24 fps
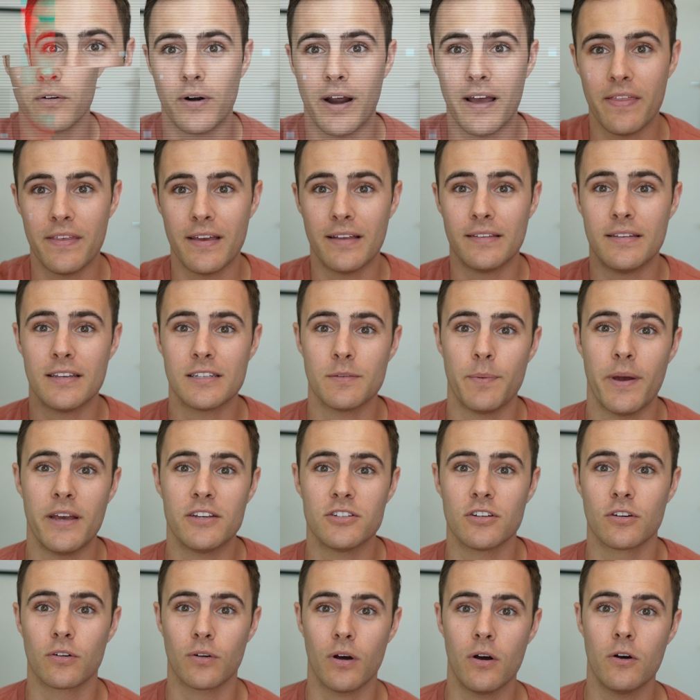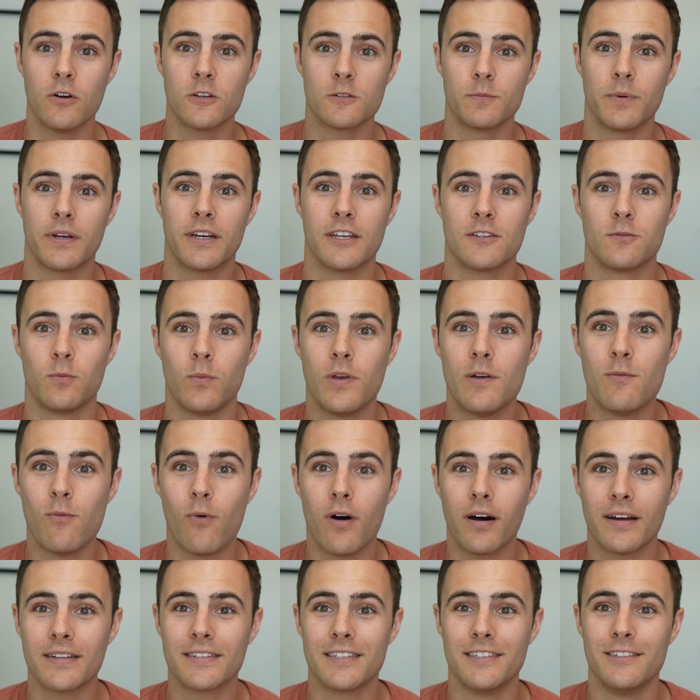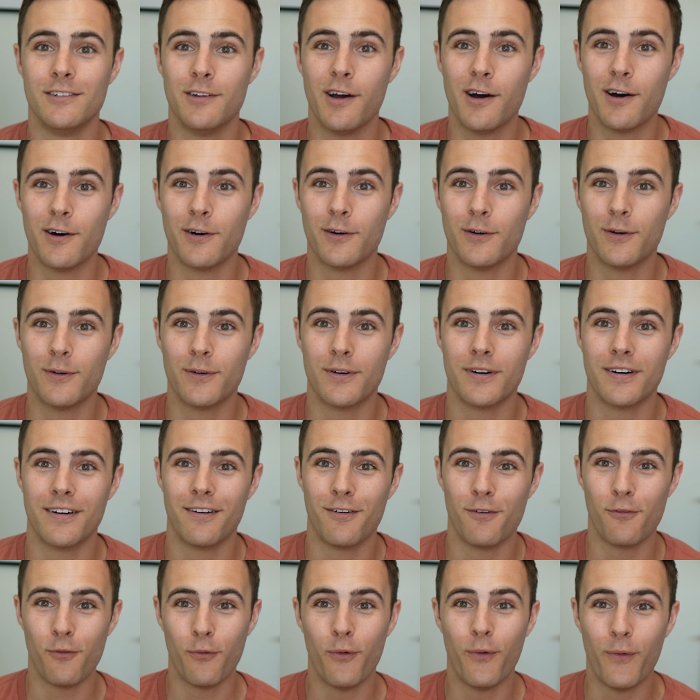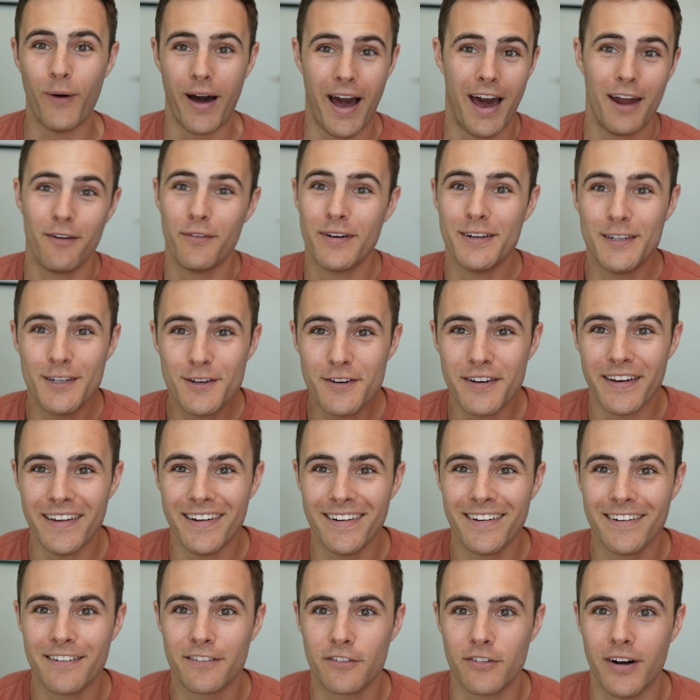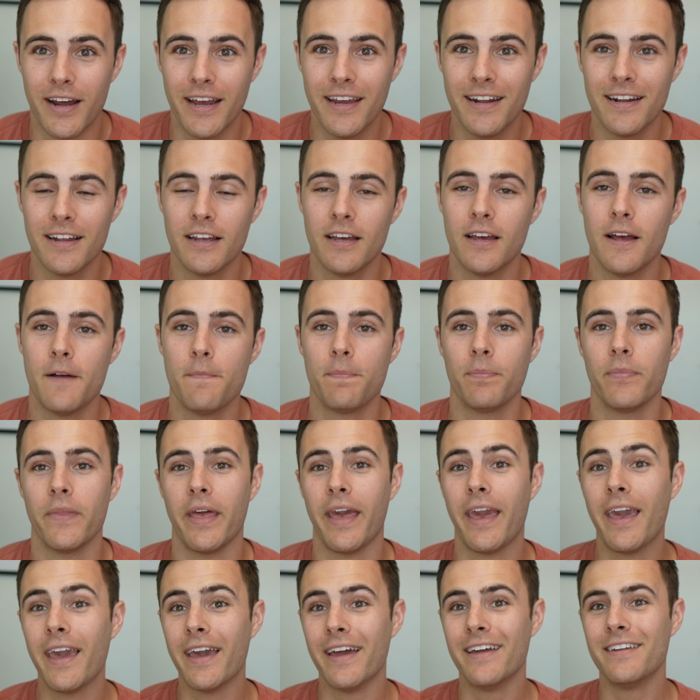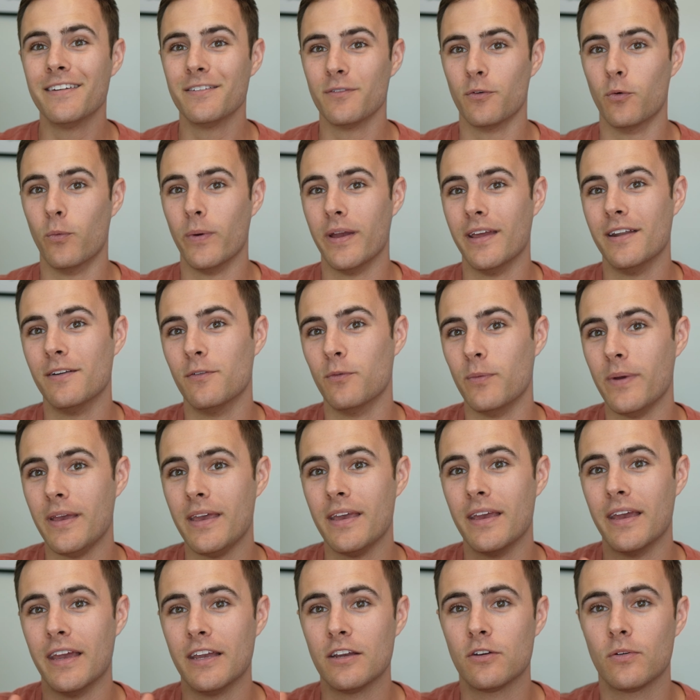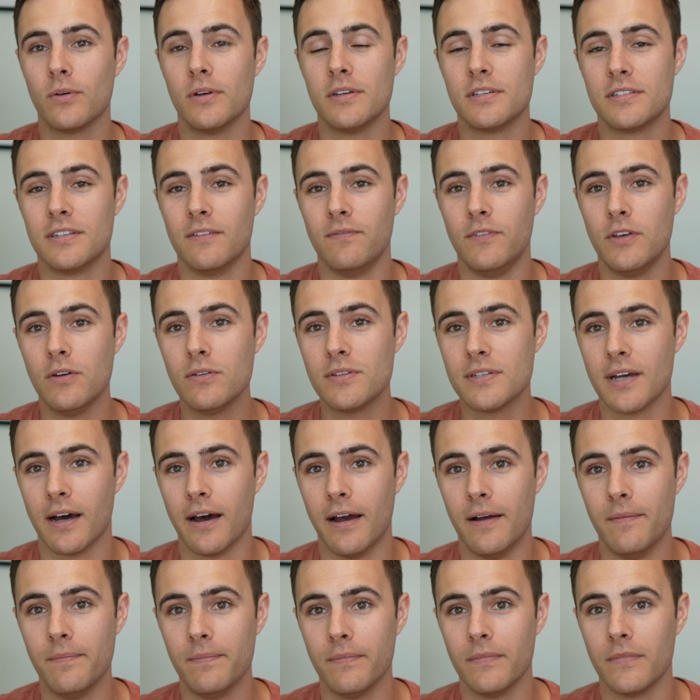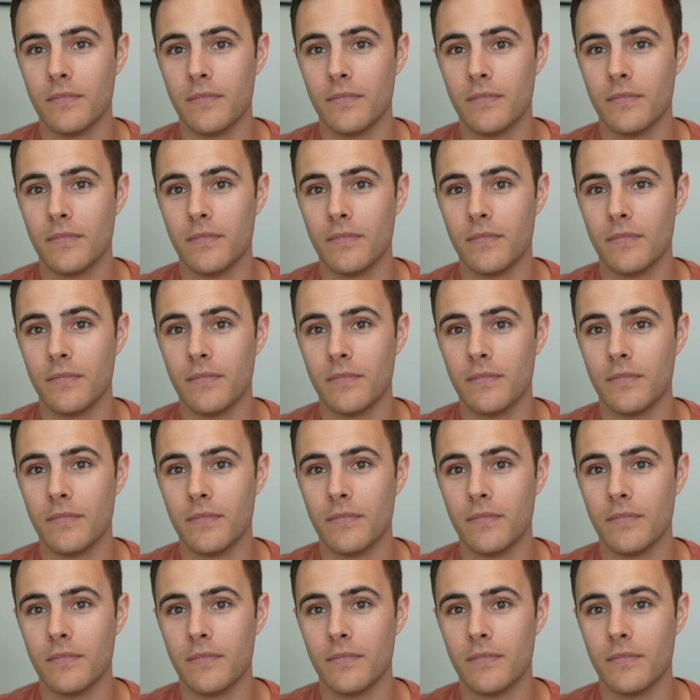right? The anticipation grows because we want to know, well, how do I do it, right? And when we increase the view time,